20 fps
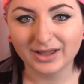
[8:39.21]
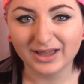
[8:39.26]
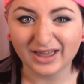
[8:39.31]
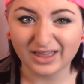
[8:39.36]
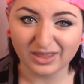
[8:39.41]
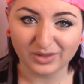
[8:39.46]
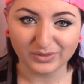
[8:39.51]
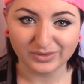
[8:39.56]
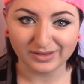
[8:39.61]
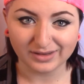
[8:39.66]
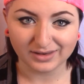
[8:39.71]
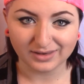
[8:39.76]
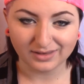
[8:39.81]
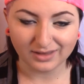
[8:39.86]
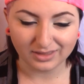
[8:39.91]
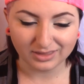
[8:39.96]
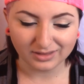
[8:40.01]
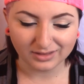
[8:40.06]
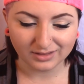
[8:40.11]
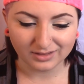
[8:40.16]
and that was like
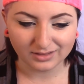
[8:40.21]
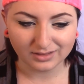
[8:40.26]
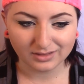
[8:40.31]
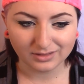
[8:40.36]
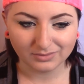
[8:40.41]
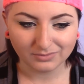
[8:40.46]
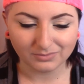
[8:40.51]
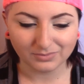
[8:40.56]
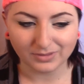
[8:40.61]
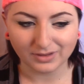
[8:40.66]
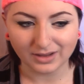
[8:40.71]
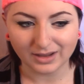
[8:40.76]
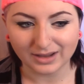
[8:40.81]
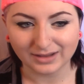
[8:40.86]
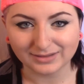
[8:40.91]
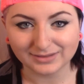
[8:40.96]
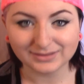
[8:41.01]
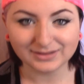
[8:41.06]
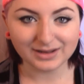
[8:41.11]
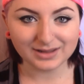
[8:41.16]
nothing, but I
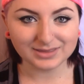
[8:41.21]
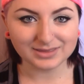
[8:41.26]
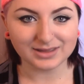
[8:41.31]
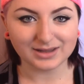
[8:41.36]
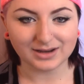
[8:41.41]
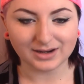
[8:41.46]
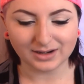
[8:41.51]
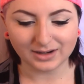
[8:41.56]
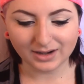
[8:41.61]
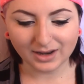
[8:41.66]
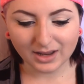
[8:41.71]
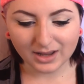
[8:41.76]
stayed there.